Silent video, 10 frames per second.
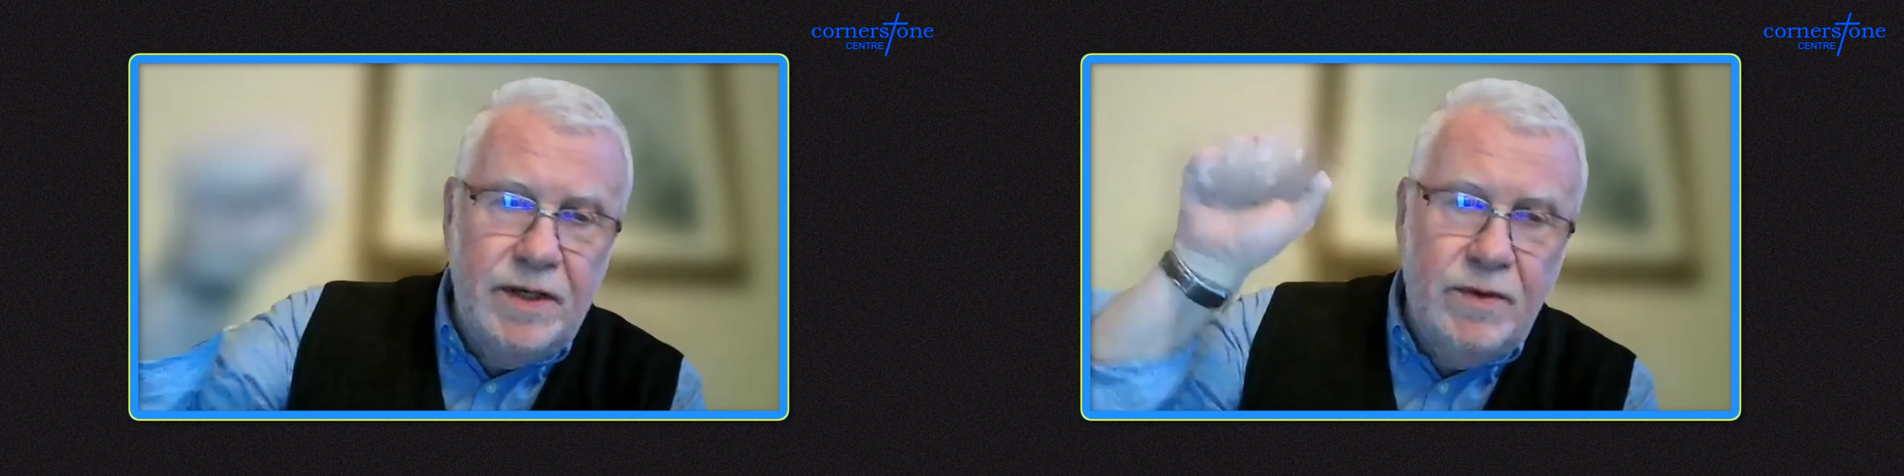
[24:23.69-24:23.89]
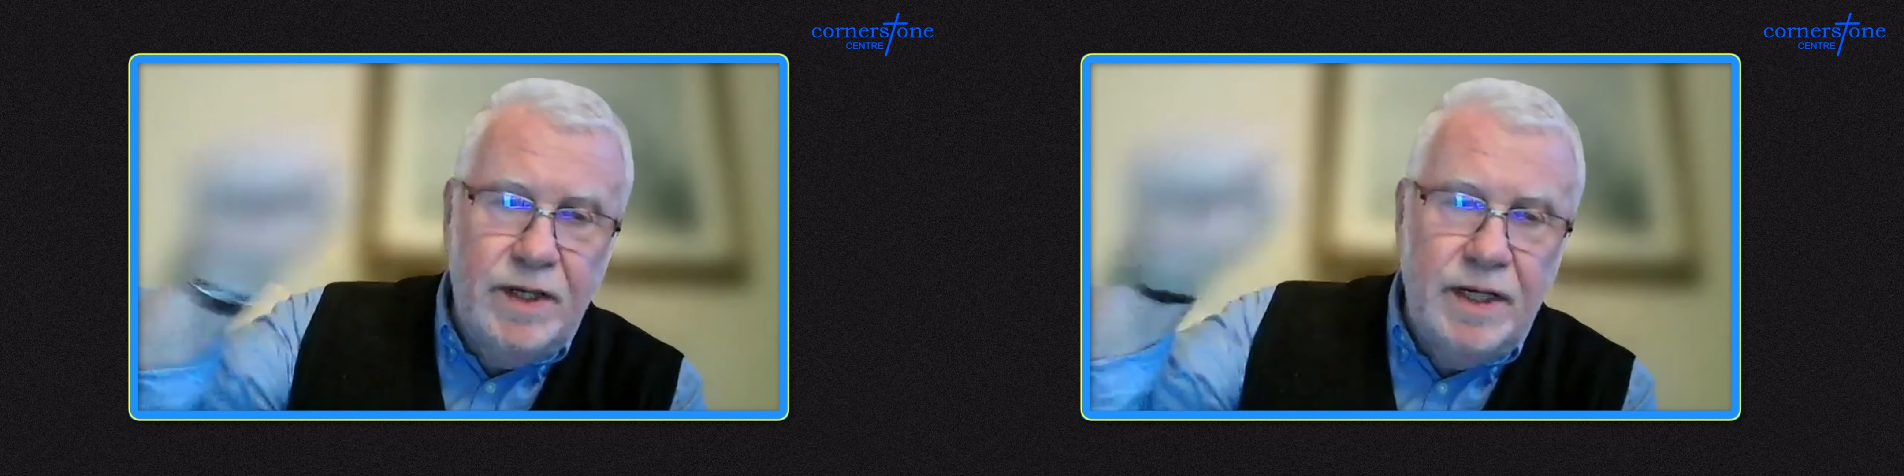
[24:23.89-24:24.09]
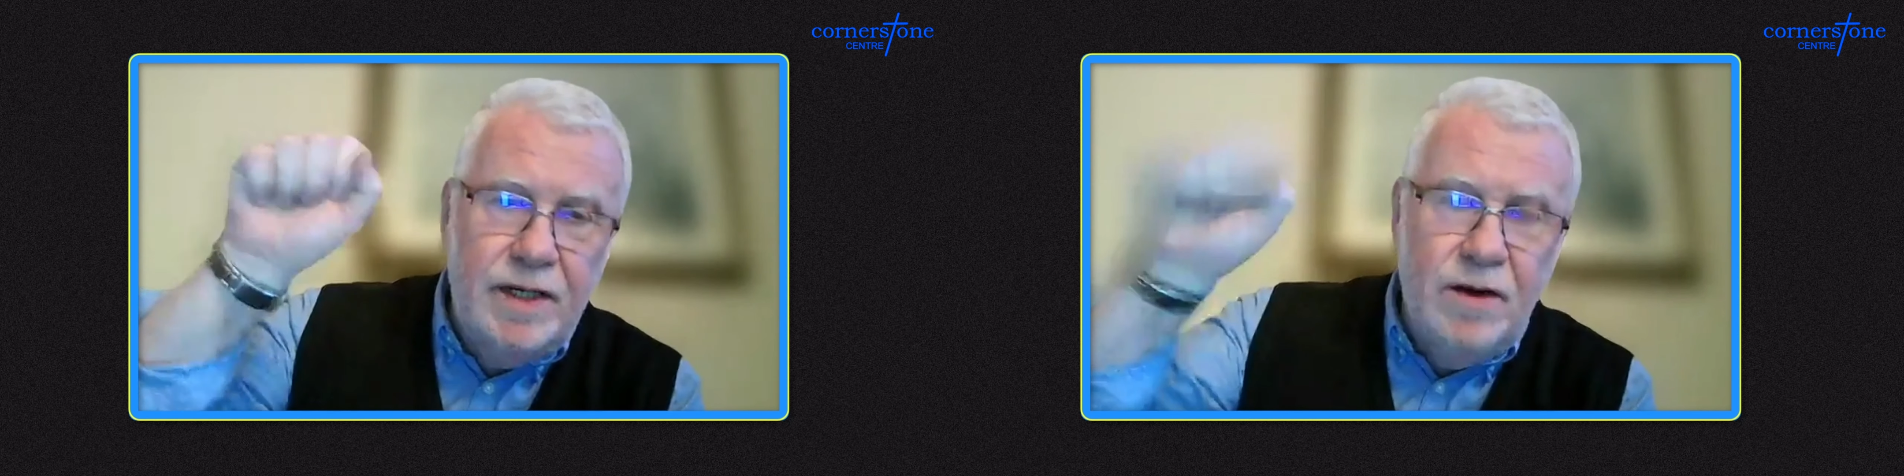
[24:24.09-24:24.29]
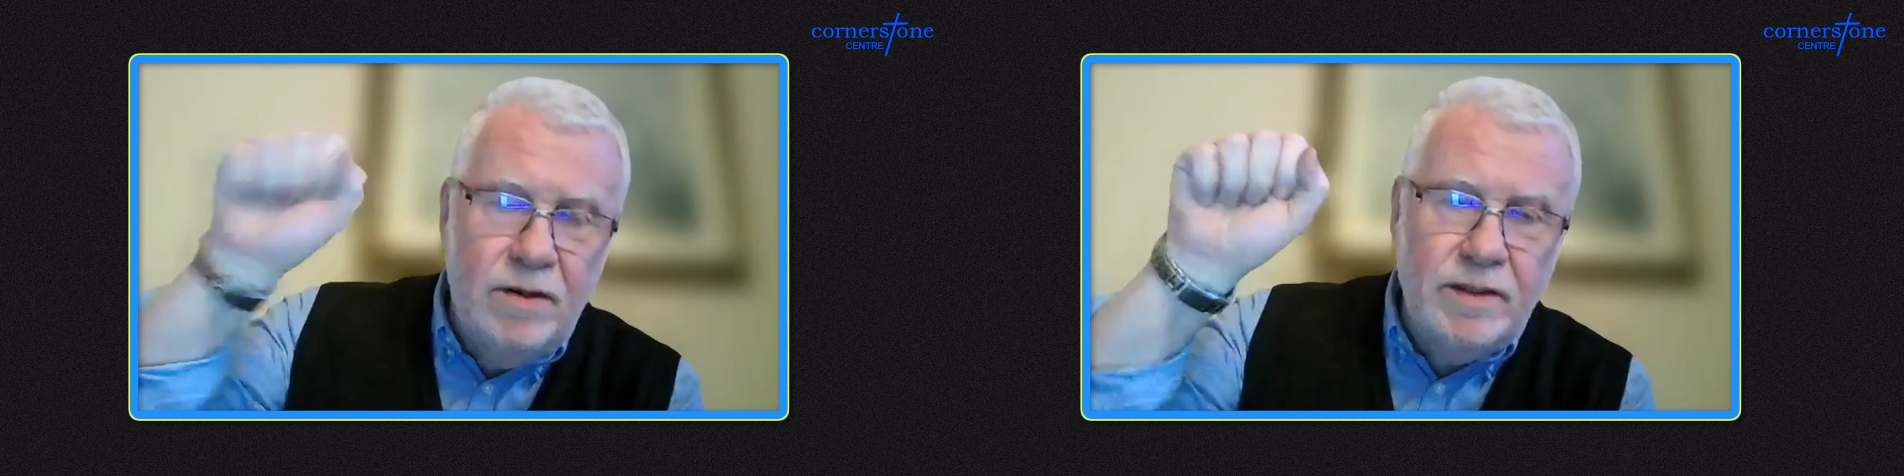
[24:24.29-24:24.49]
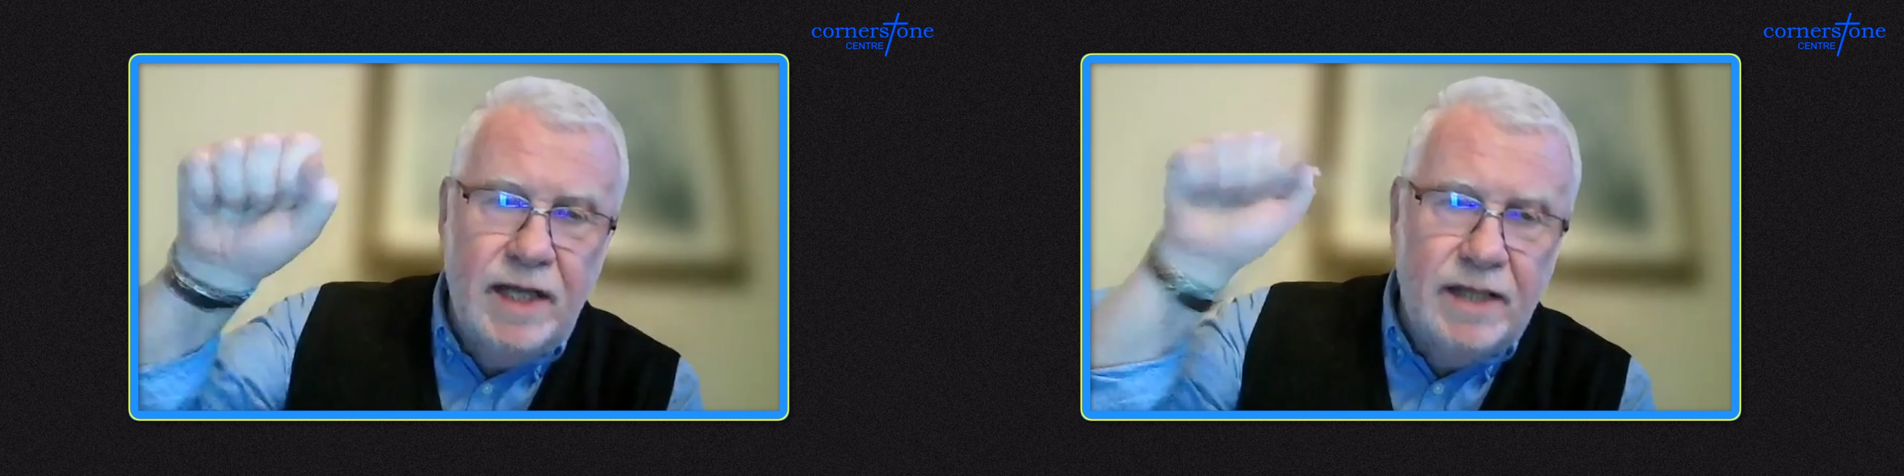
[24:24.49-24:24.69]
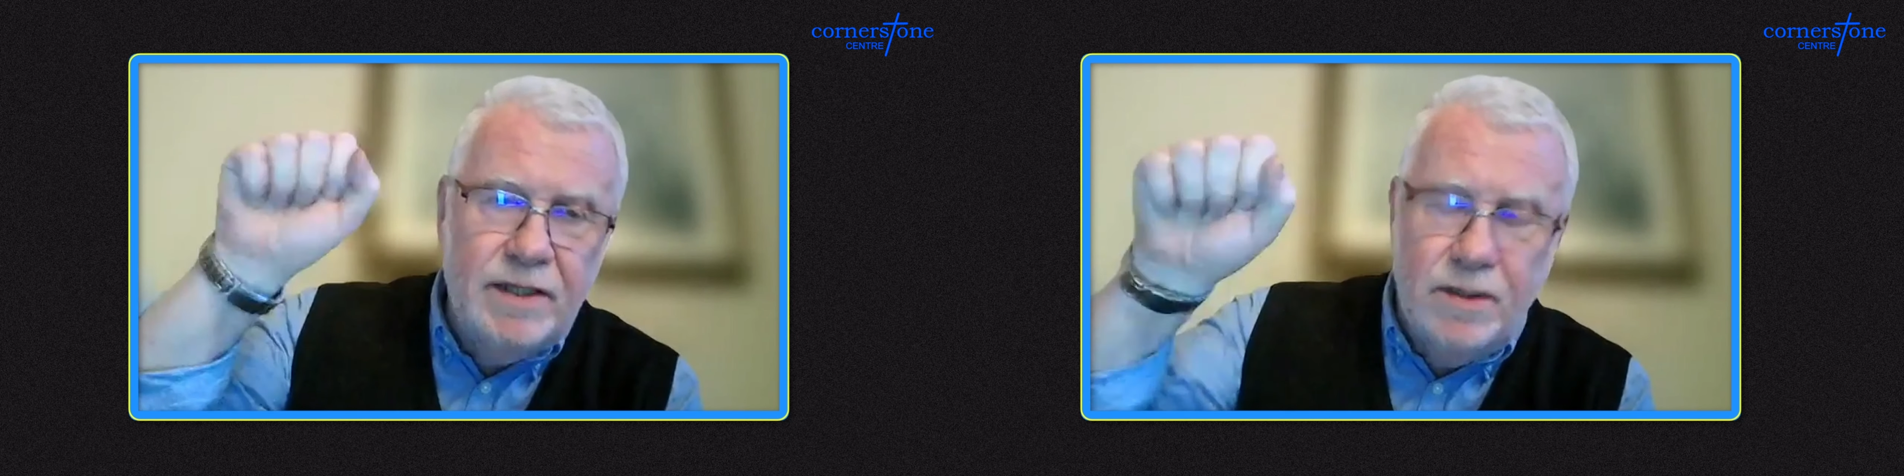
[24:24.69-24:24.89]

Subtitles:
when he knocked that